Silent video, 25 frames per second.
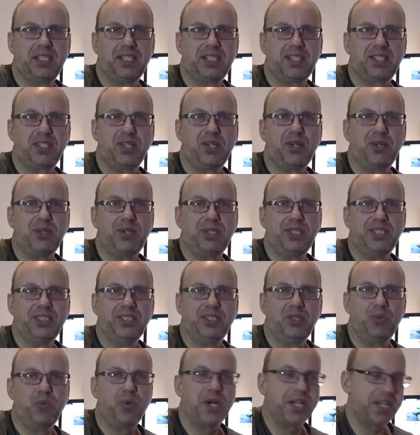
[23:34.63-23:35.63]
So
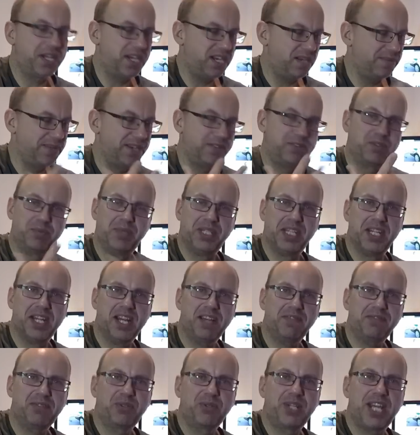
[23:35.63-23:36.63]
one arm has to be
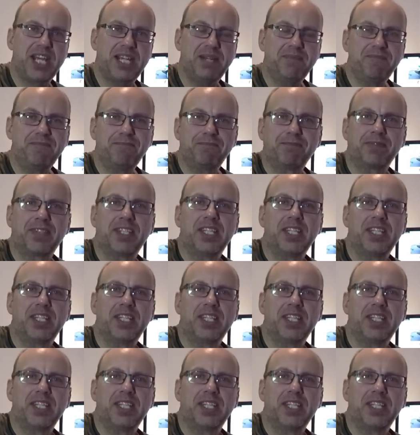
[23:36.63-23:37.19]
enough today.